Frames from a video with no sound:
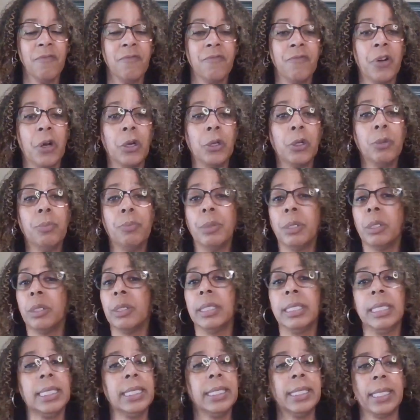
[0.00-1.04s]

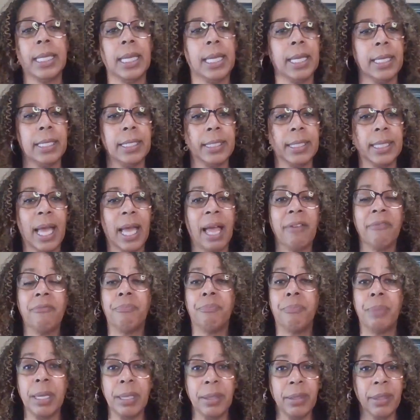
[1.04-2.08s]
Vulnerability says,
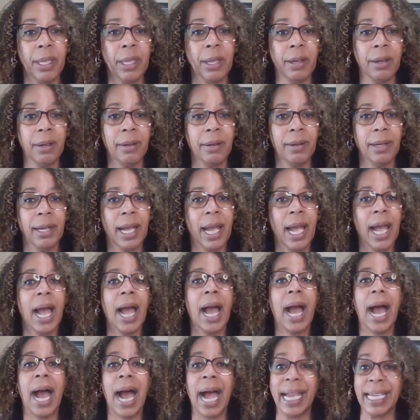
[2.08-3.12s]
I've been there,
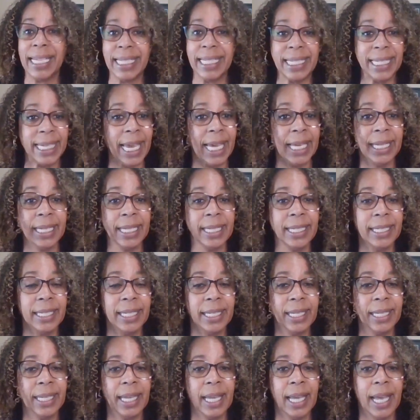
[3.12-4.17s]
I get it,
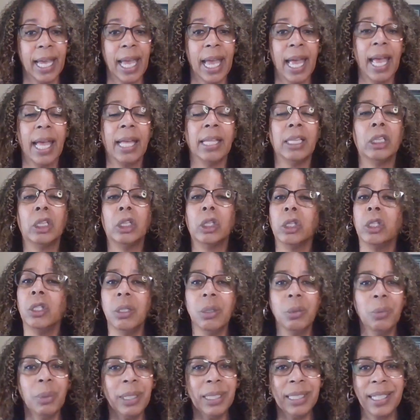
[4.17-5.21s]
and
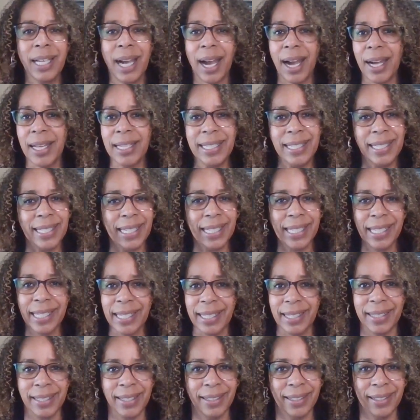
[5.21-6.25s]
look what God
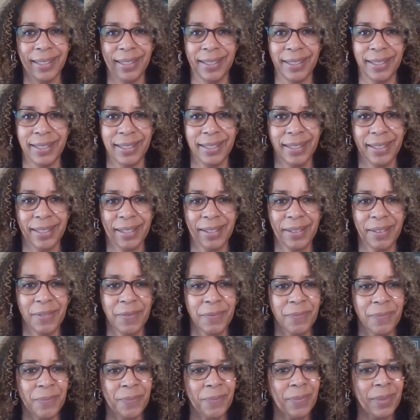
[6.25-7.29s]
did.
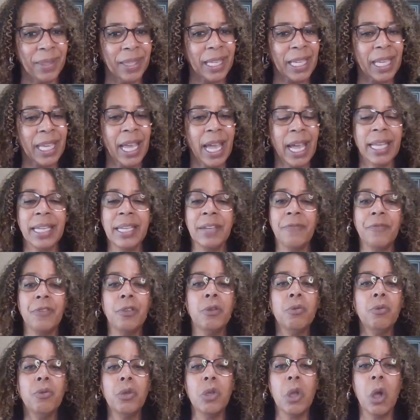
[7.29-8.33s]
And if
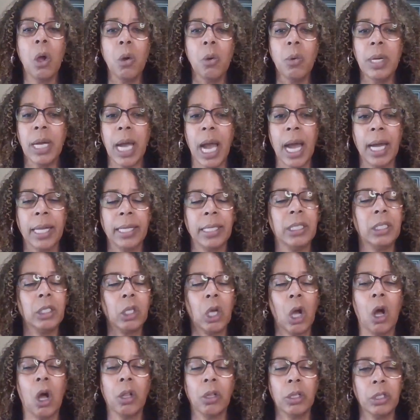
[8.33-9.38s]
you know God is
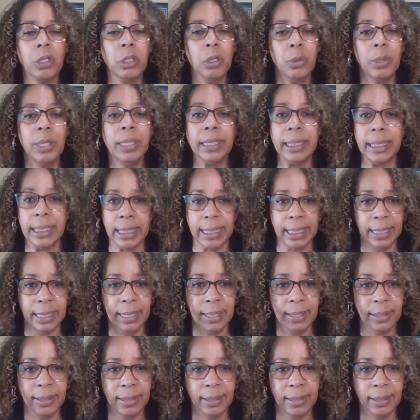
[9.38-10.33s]
calling you to lead